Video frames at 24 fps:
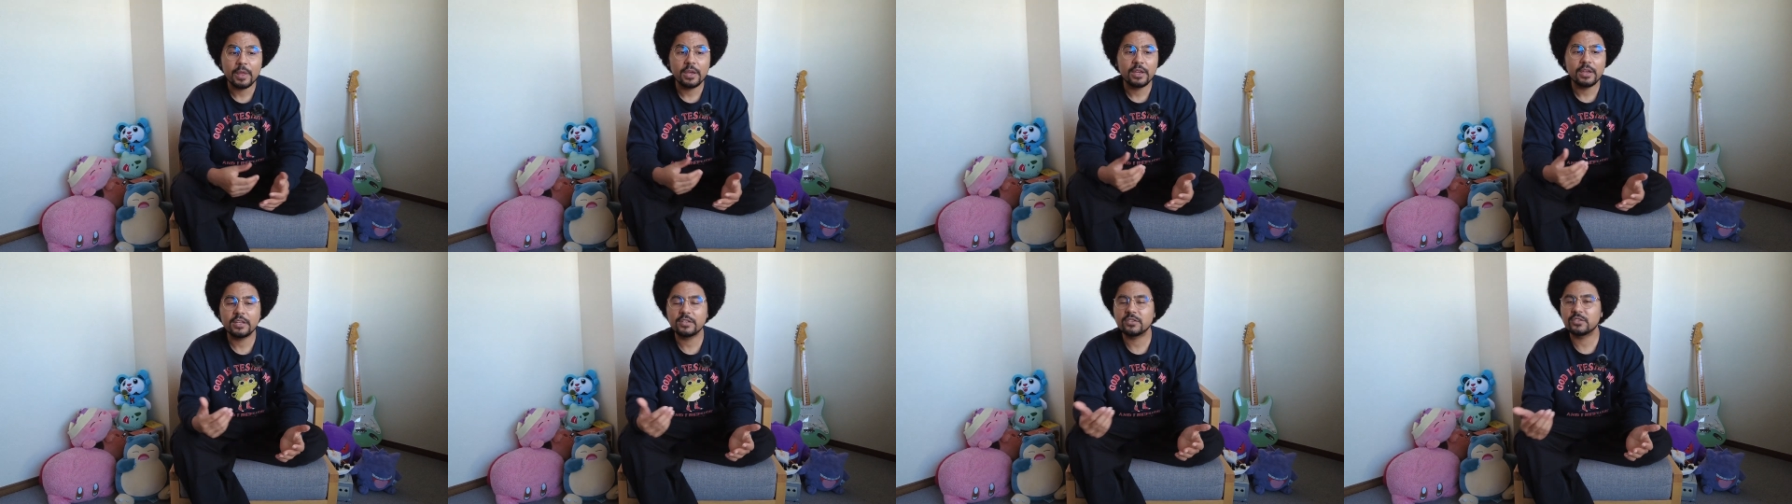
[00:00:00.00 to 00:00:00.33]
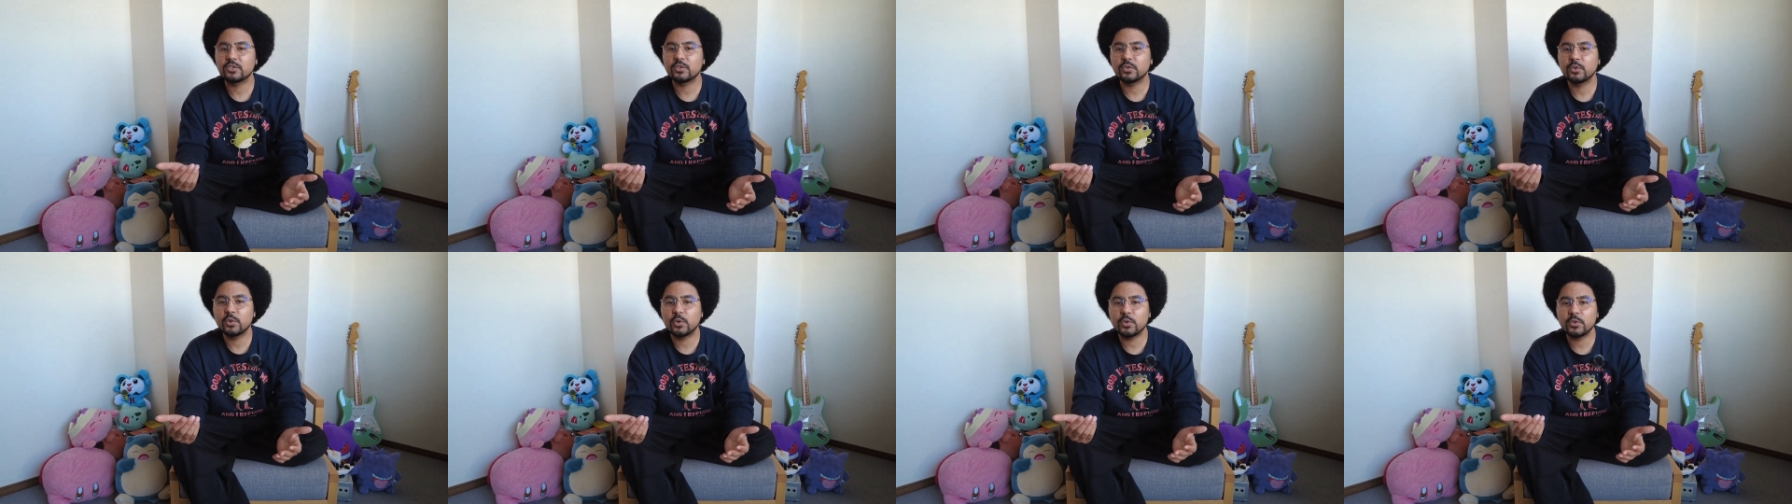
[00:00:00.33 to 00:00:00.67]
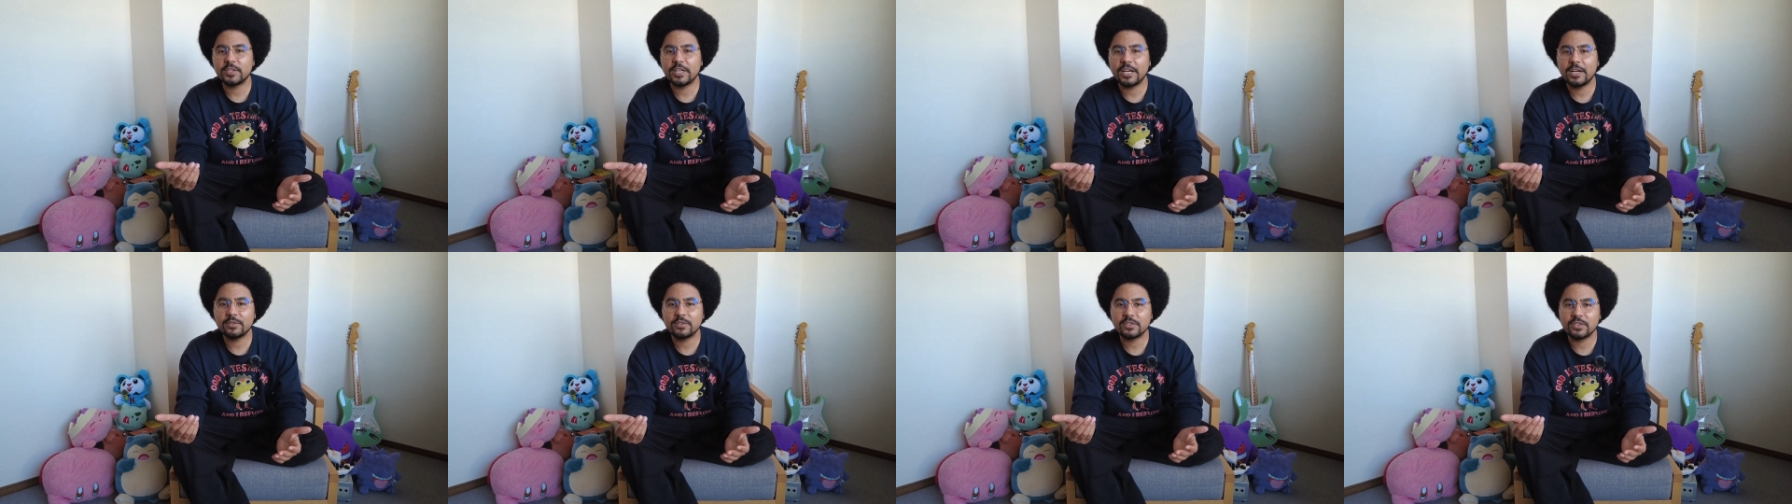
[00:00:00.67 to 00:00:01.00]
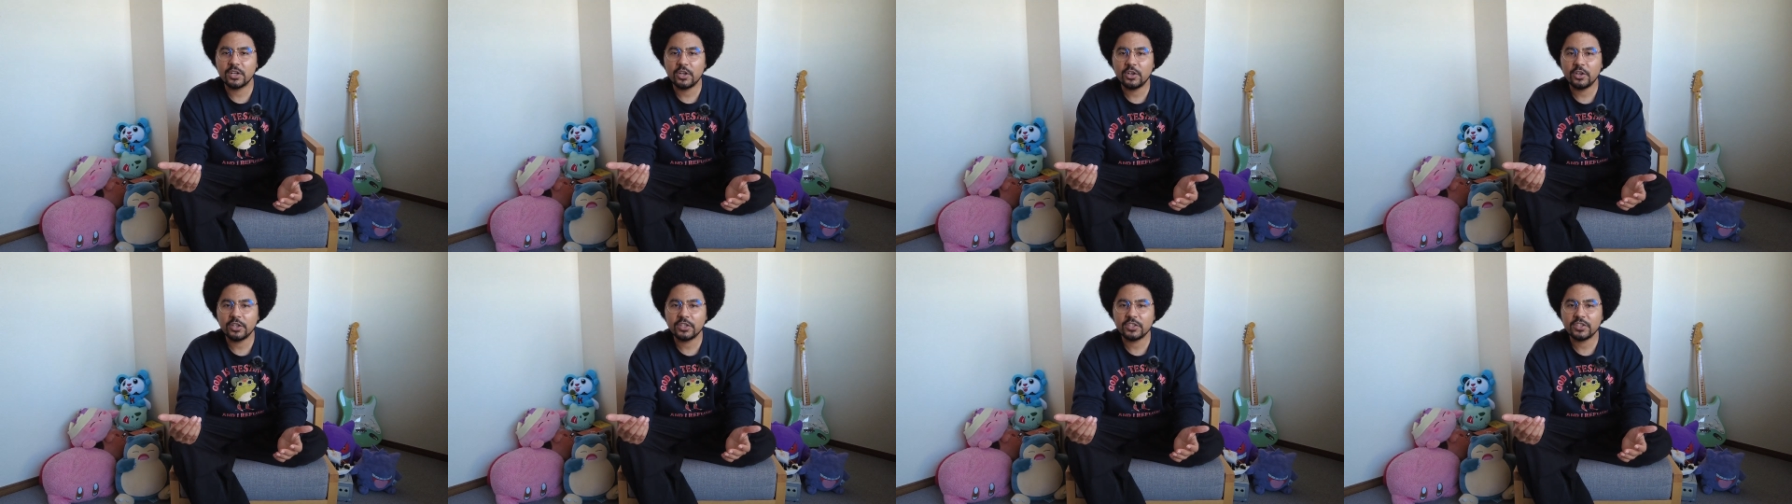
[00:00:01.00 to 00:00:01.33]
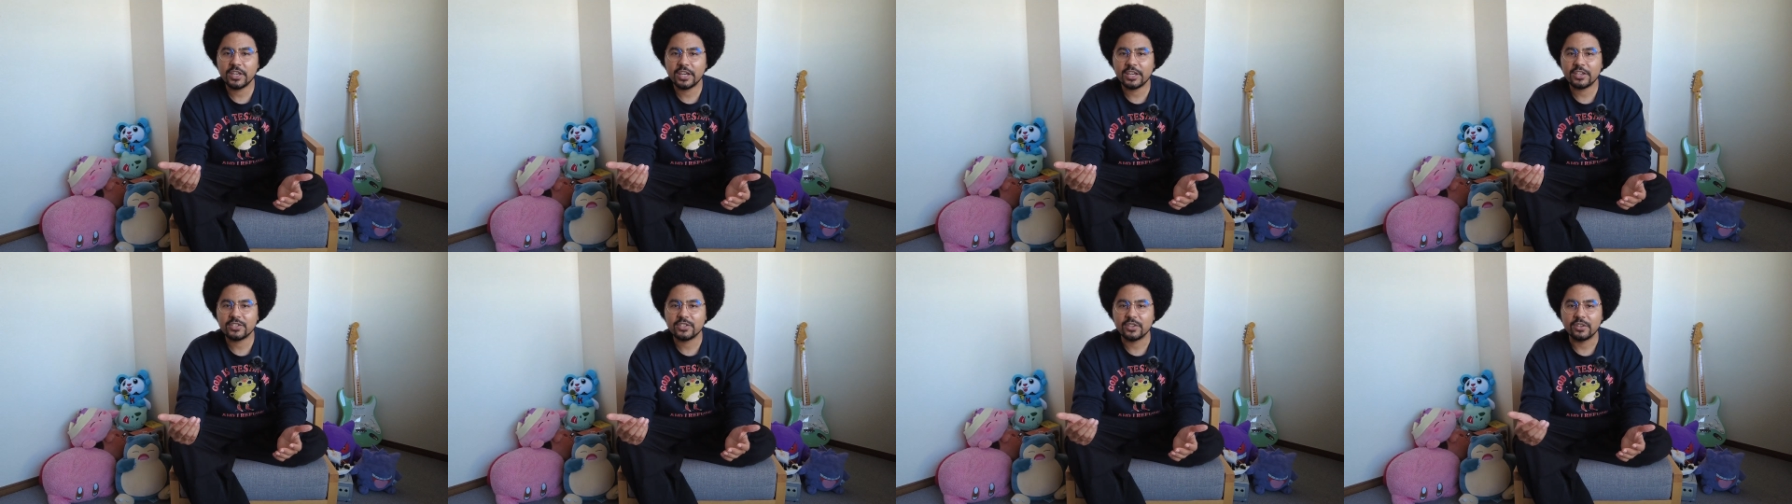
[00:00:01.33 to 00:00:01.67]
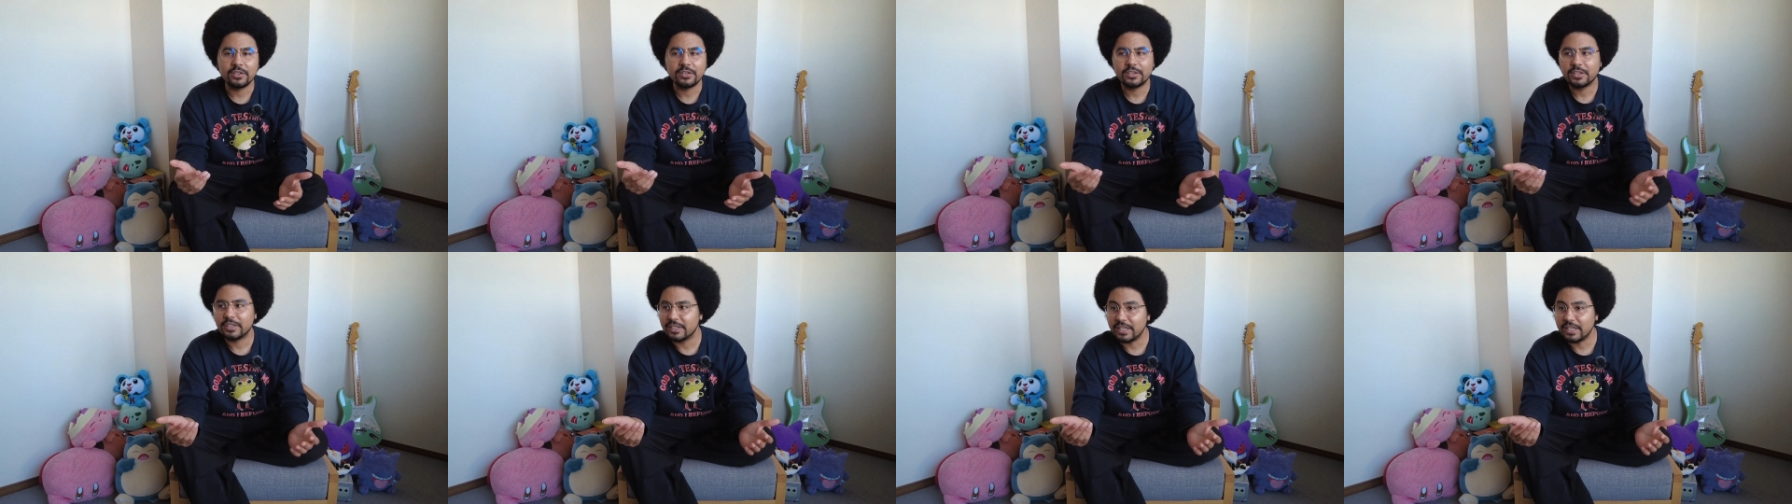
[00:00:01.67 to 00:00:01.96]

Historical towns and architecture.